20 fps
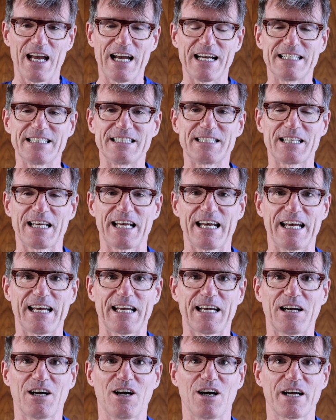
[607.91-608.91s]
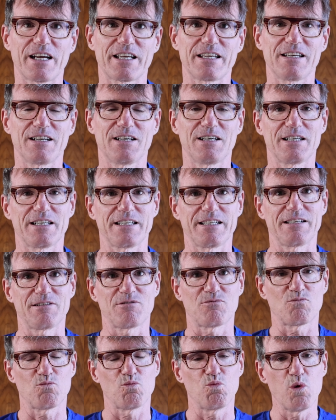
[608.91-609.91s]
And I
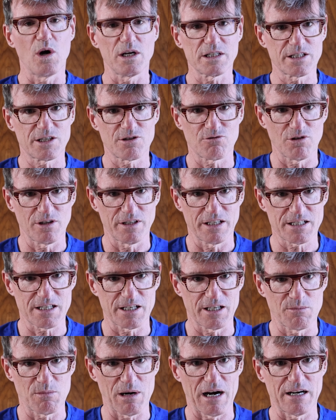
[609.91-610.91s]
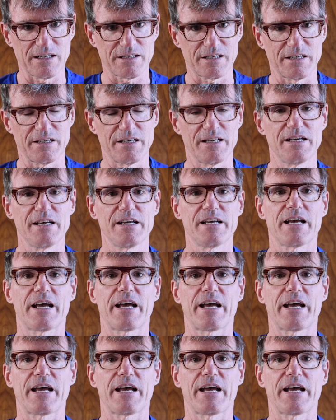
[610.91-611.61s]
wanted to run this on the marathon.